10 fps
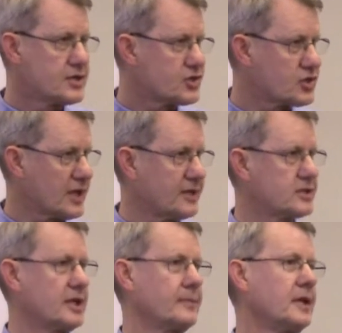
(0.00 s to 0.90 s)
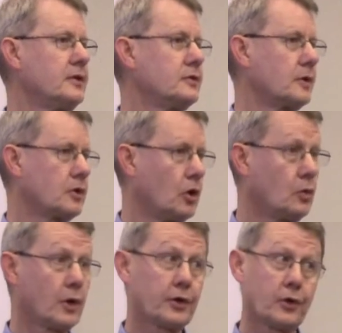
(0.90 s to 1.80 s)
said something to a
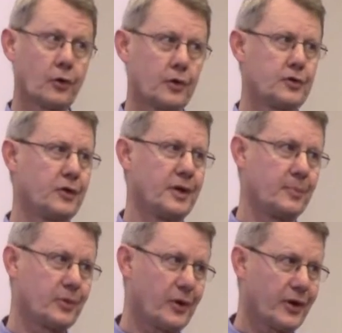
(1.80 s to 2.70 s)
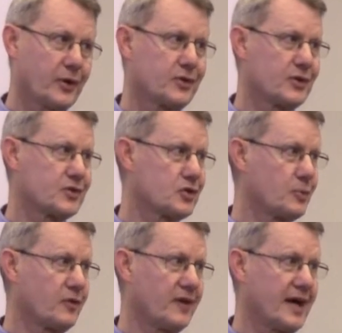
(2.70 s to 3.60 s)
coworker or to an employer, to a
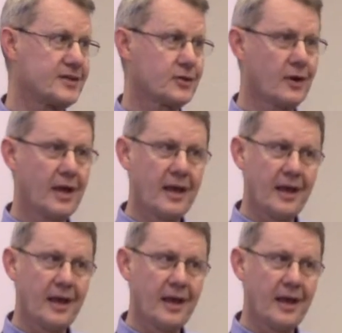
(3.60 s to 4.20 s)
supervisor,